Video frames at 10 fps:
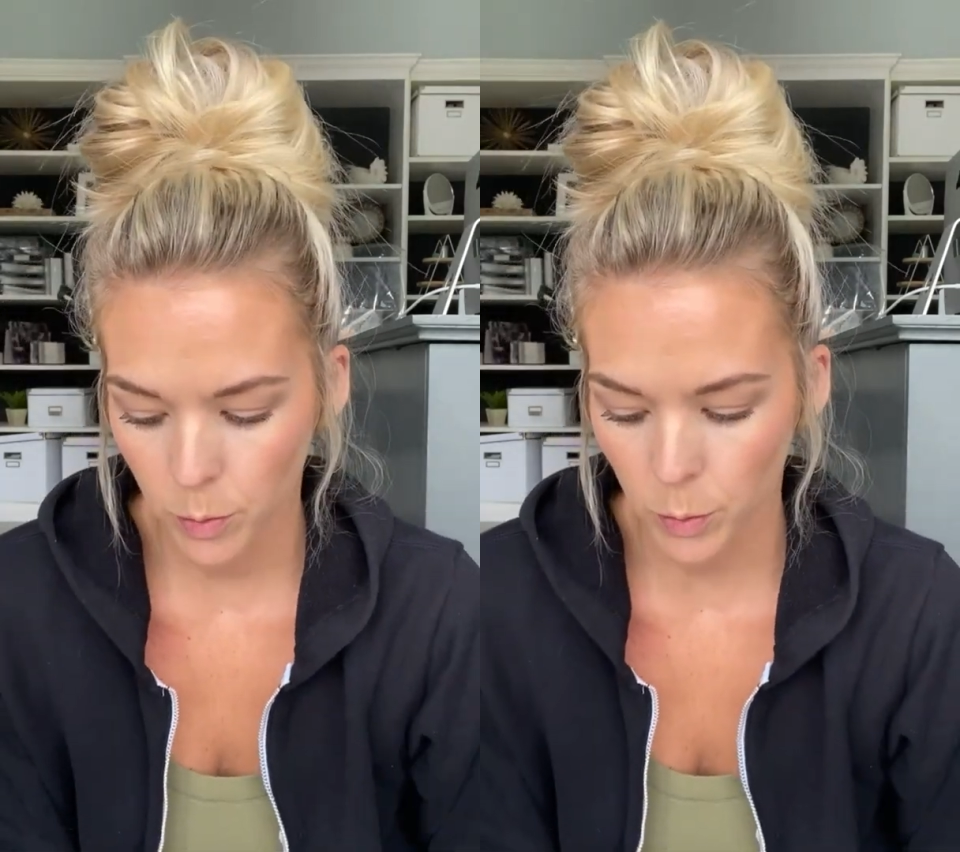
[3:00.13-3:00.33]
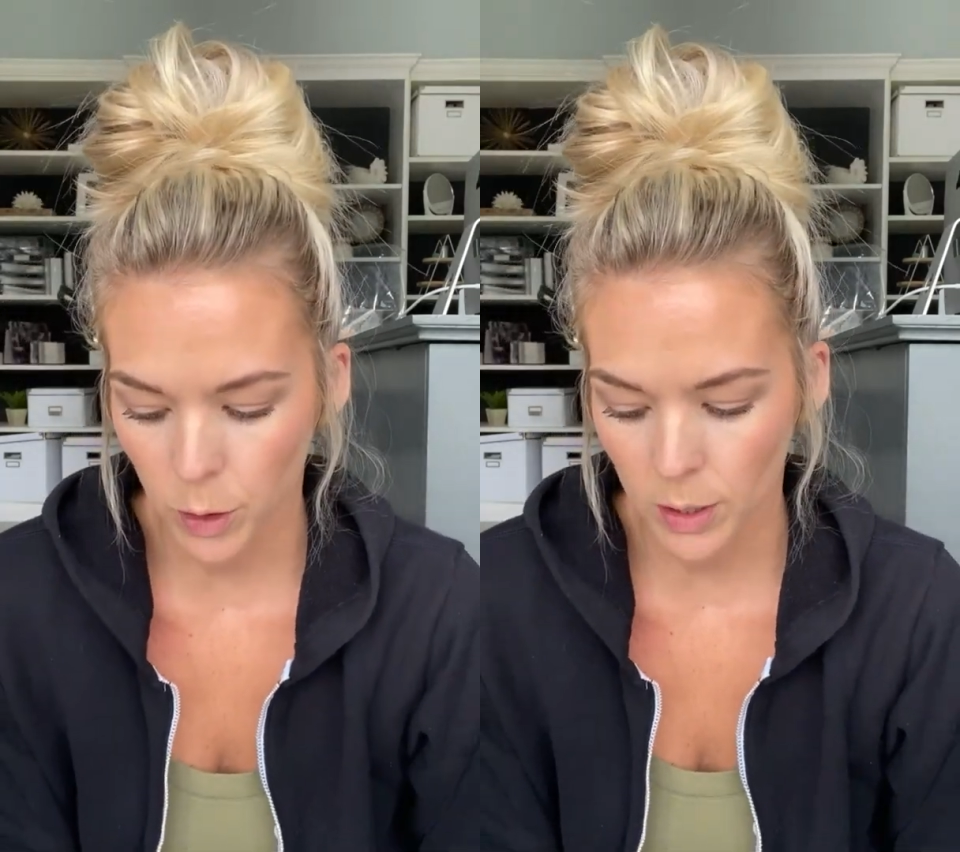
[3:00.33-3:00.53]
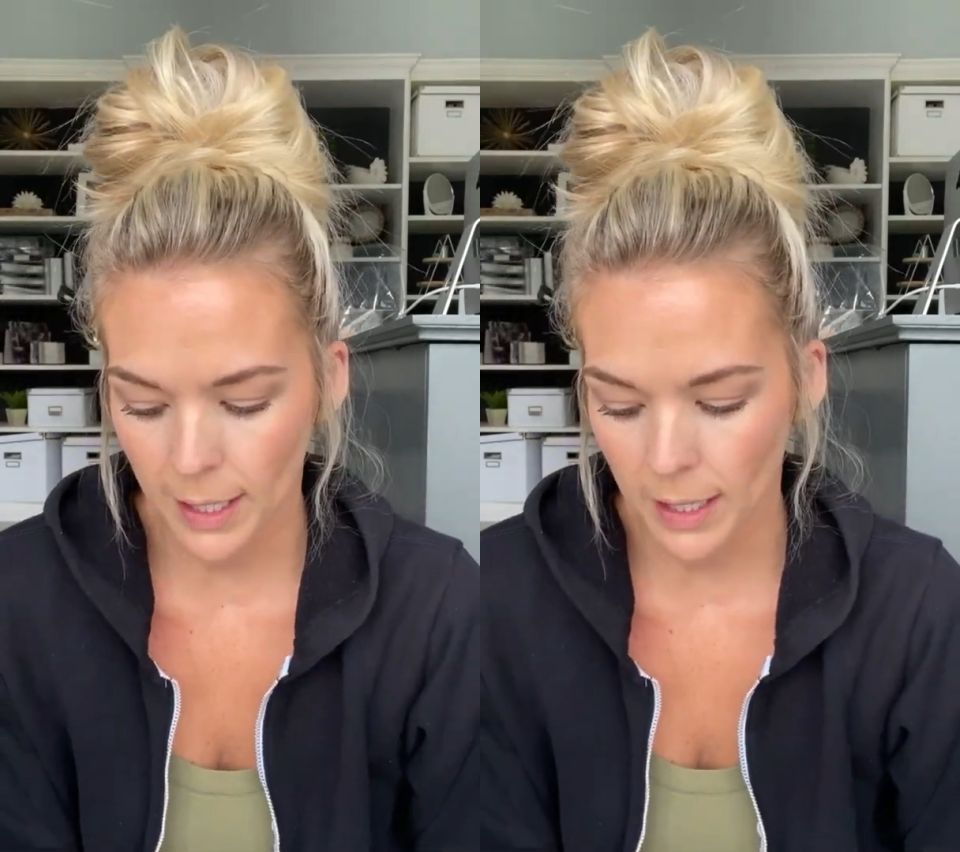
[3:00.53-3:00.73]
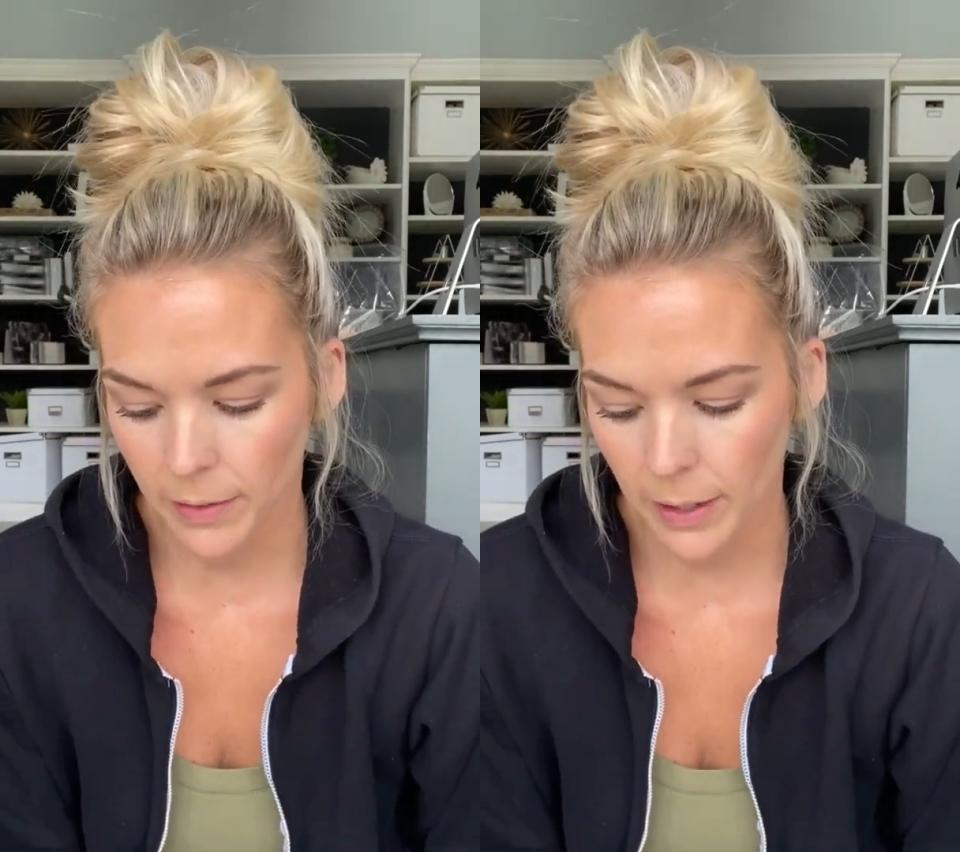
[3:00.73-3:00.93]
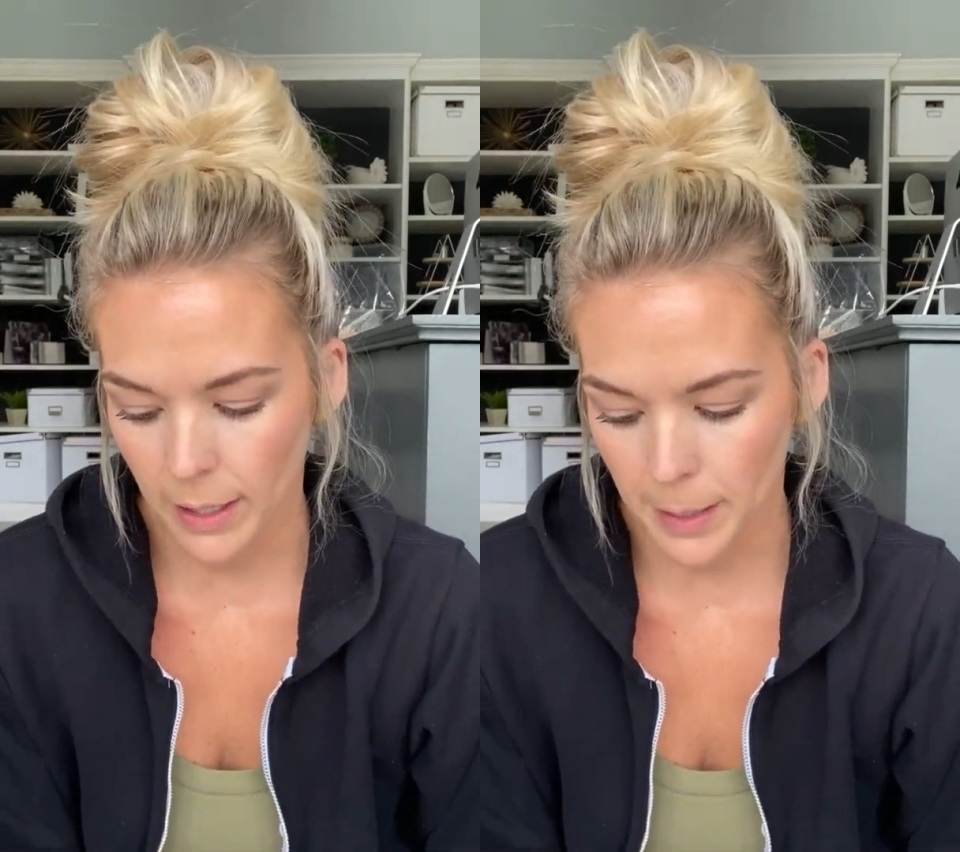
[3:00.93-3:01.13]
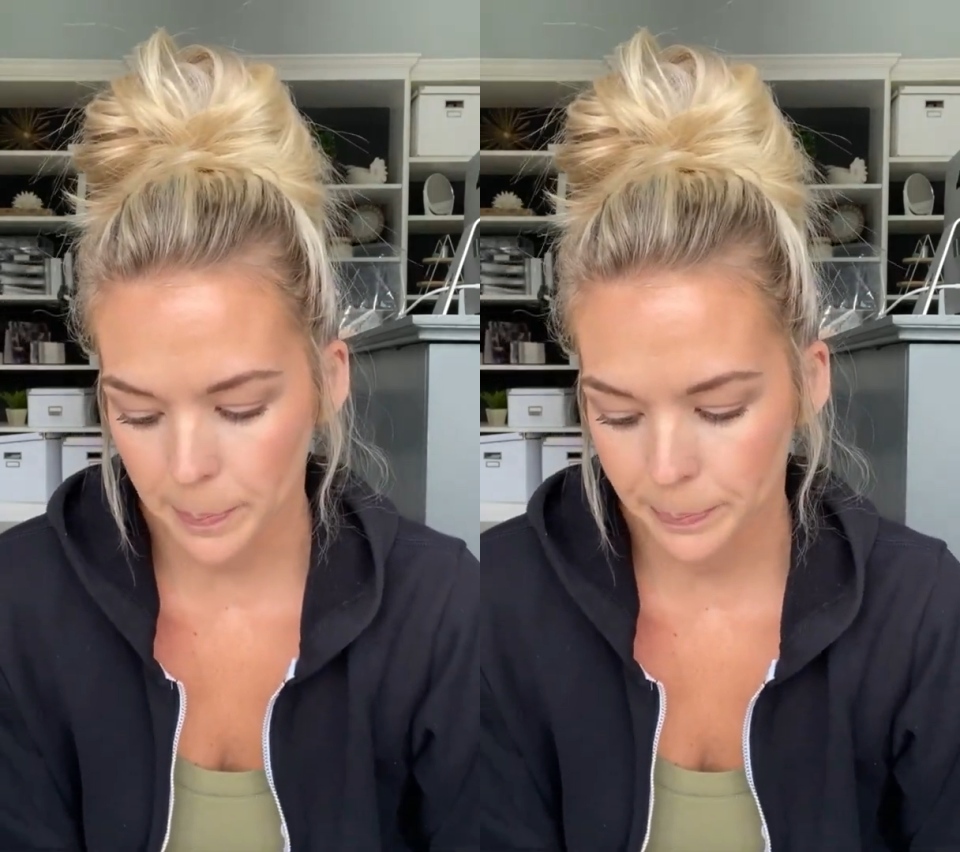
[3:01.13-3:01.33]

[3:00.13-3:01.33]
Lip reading: which is kind of a